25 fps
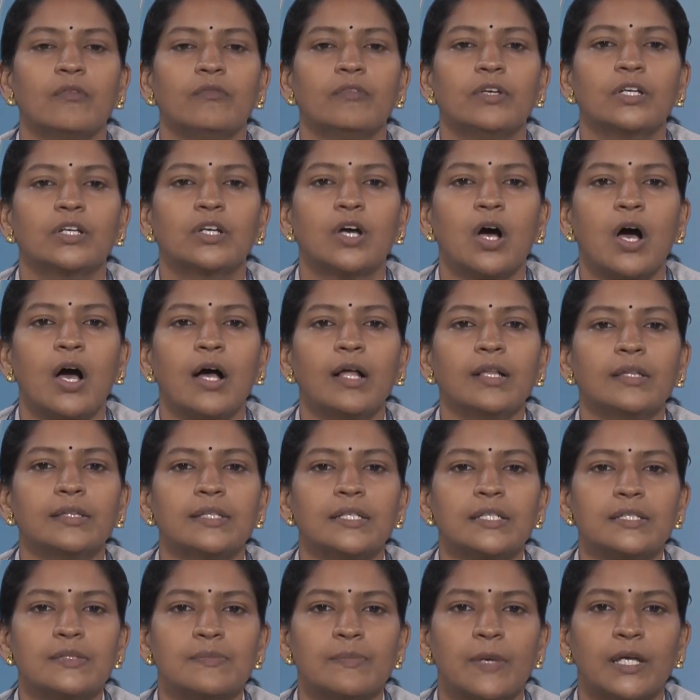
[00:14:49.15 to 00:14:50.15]
We call
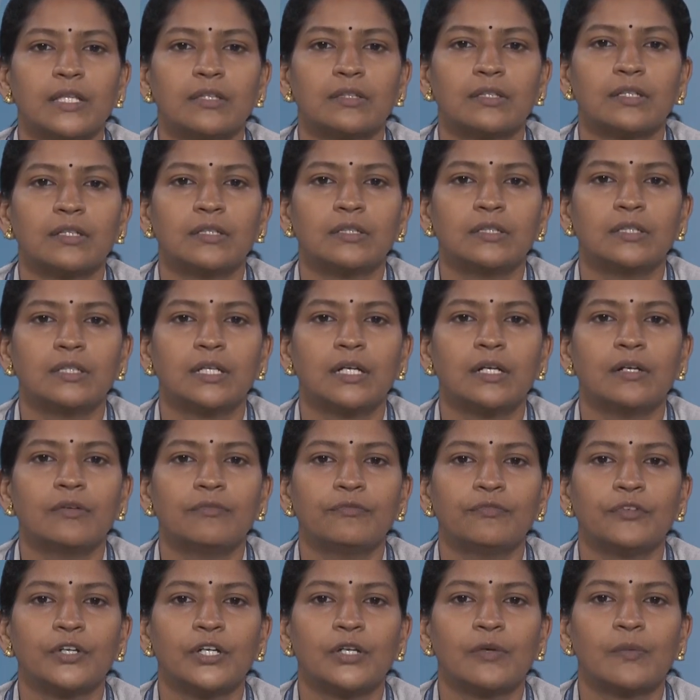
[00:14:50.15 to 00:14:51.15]
this method
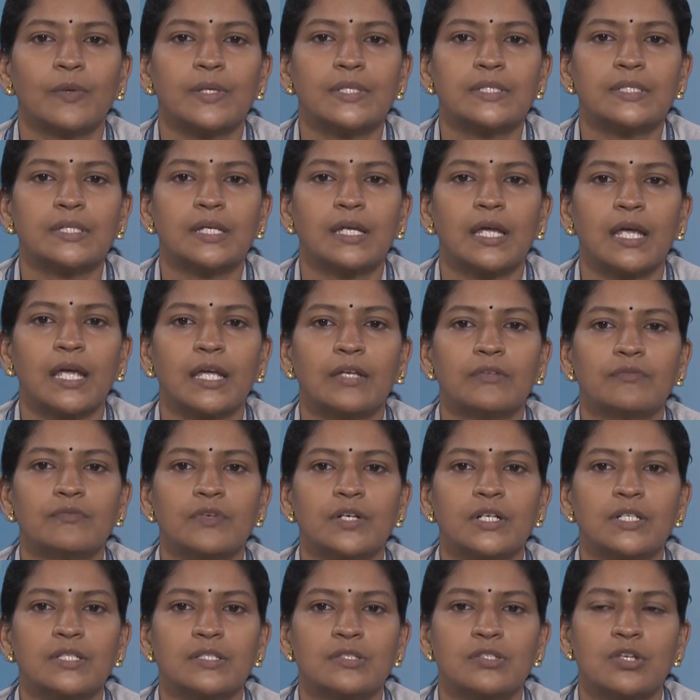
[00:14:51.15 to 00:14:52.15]
term frequency
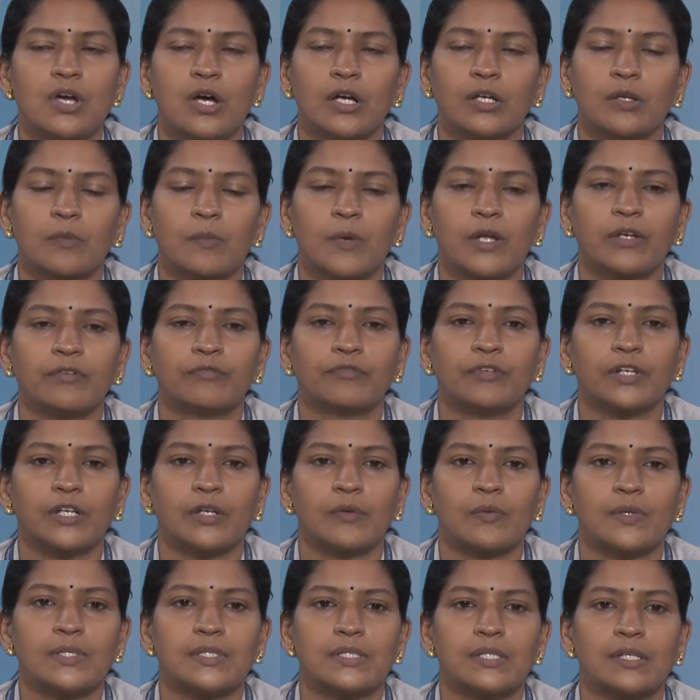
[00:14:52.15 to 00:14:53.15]
inverse document
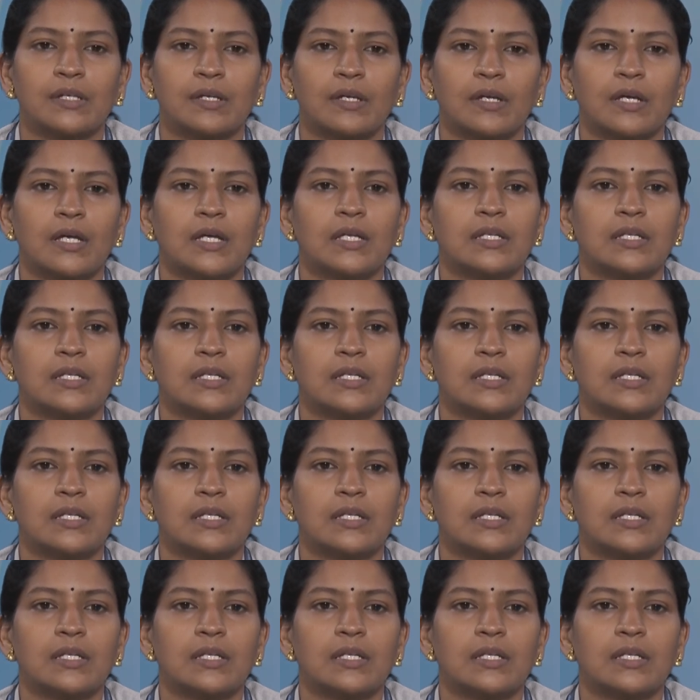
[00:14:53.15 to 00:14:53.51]
frequency,